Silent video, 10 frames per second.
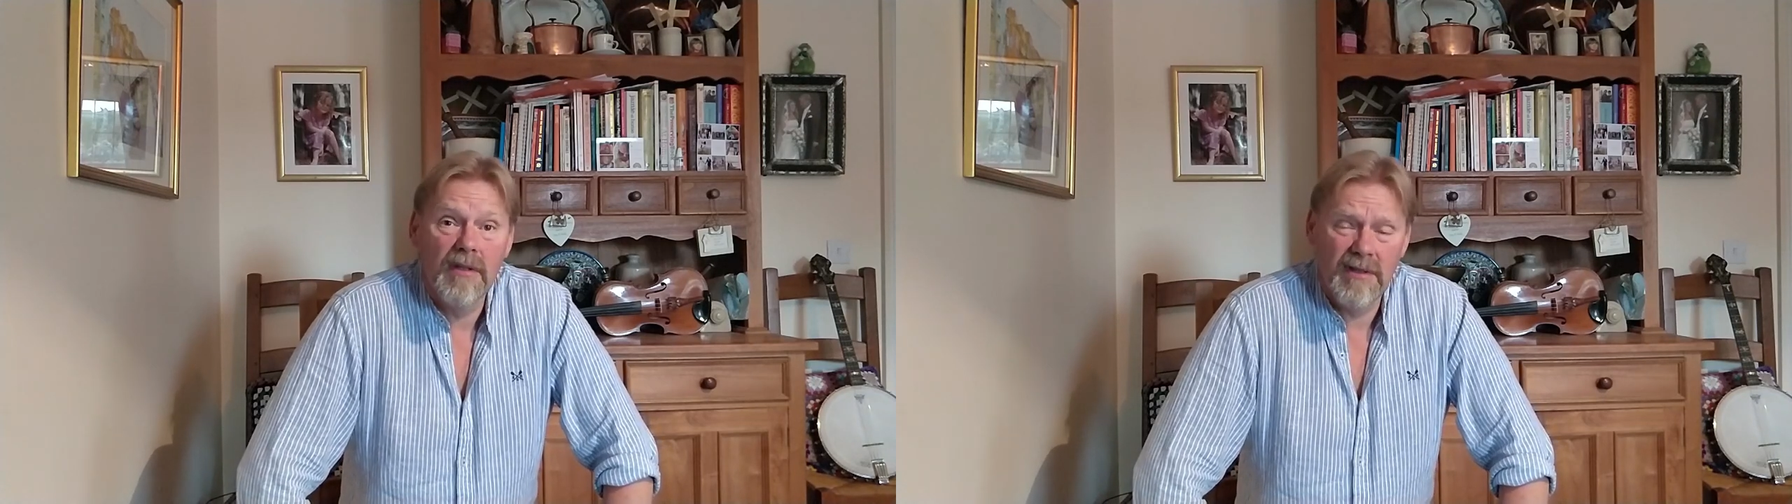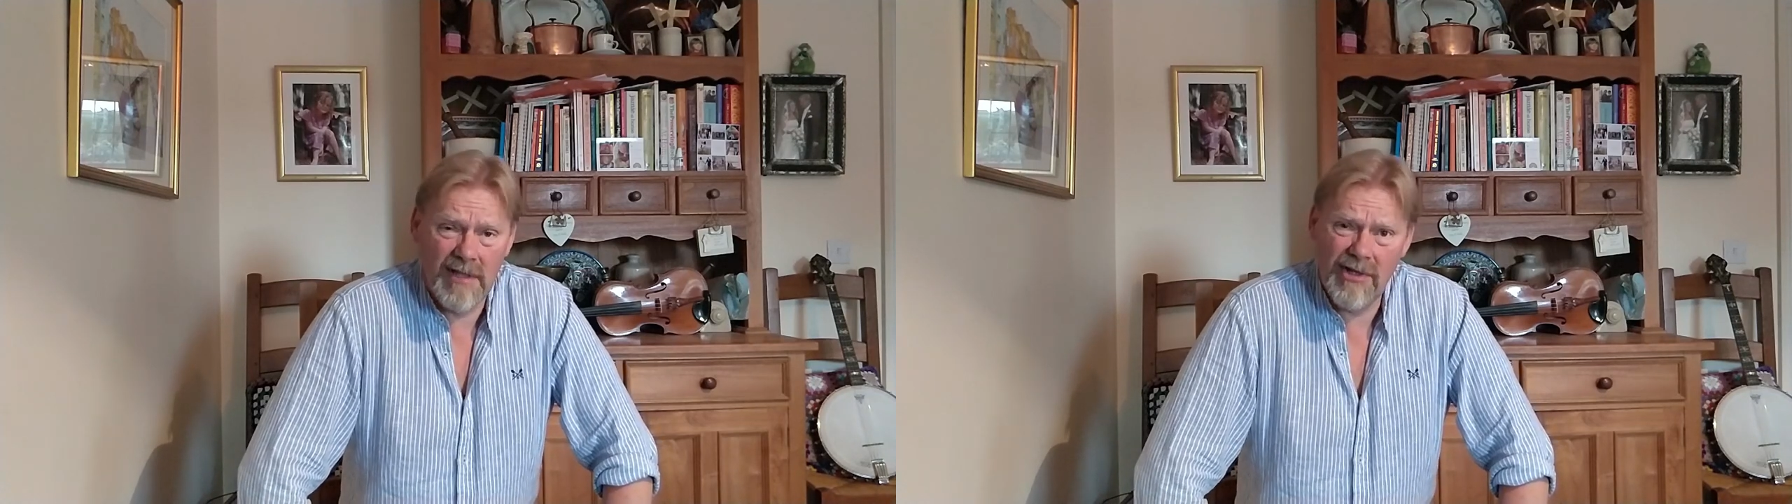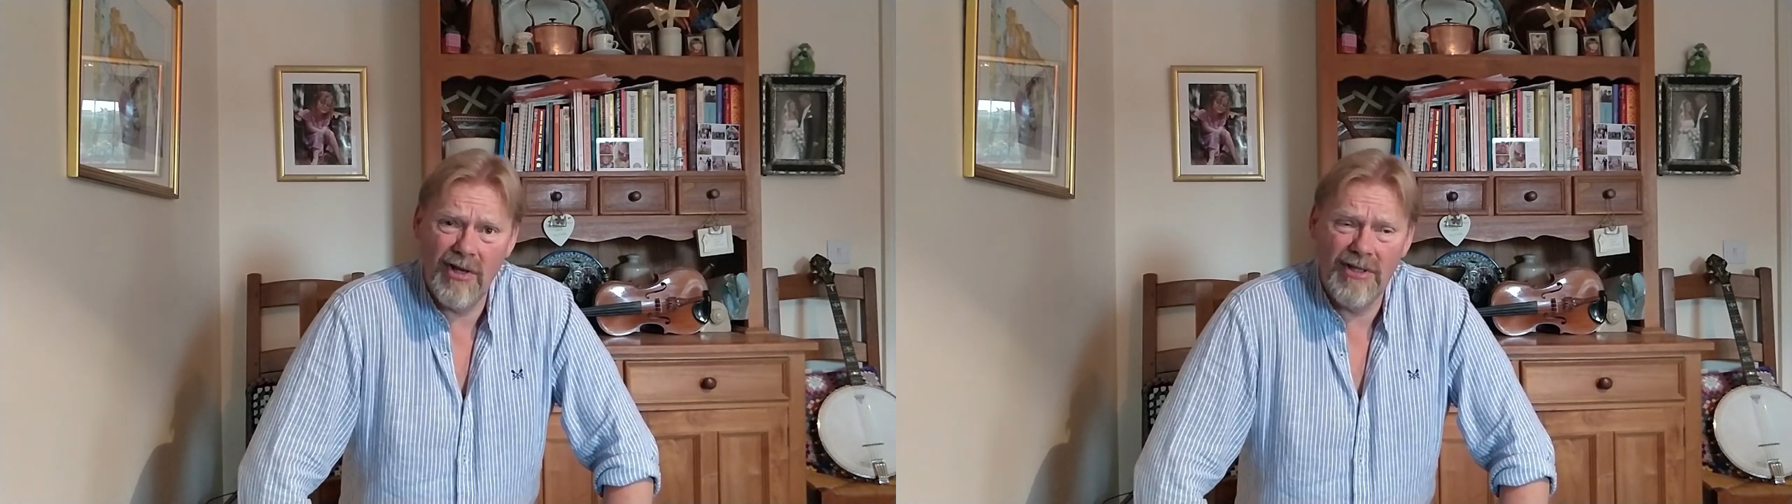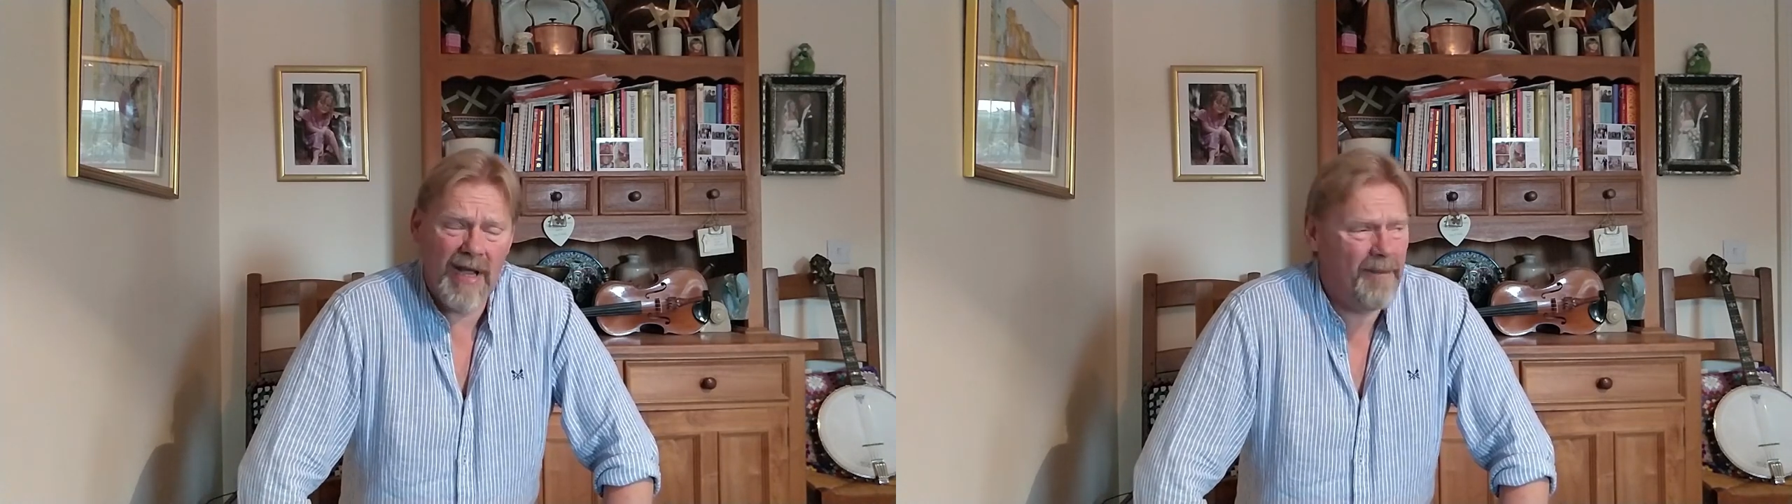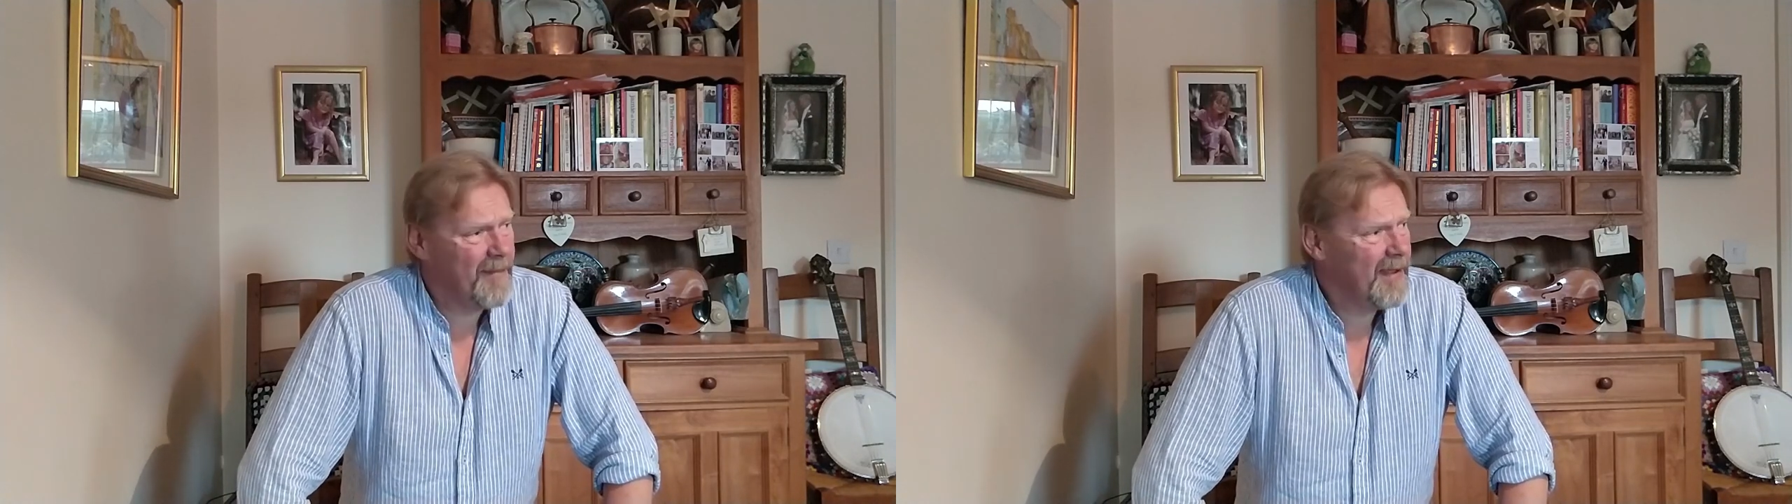says
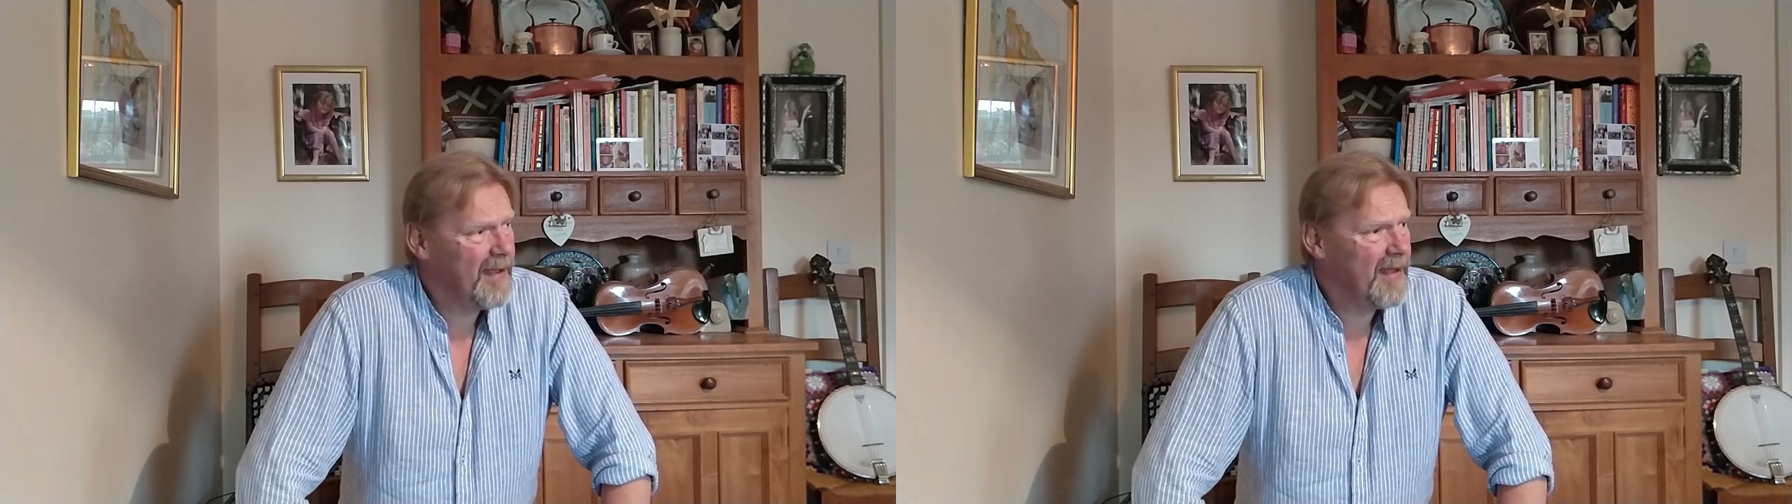Jim.